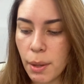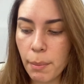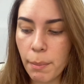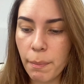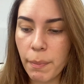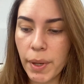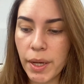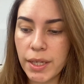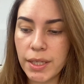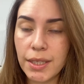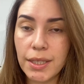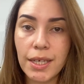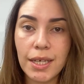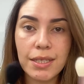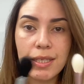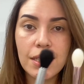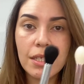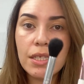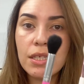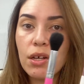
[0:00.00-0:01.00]
But yes,
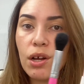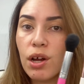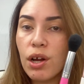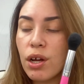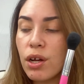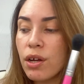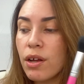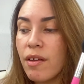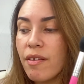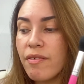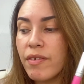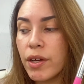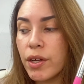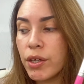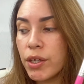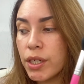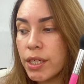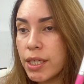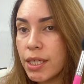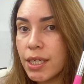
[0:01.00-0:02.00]
these are
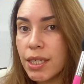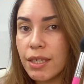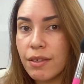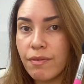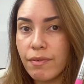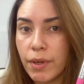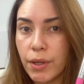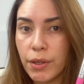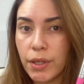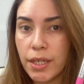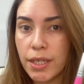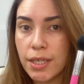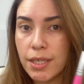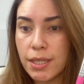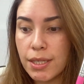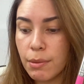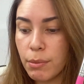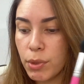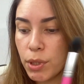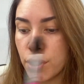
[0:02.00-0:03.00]
very, very
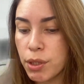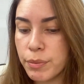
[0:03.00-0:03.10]
similar.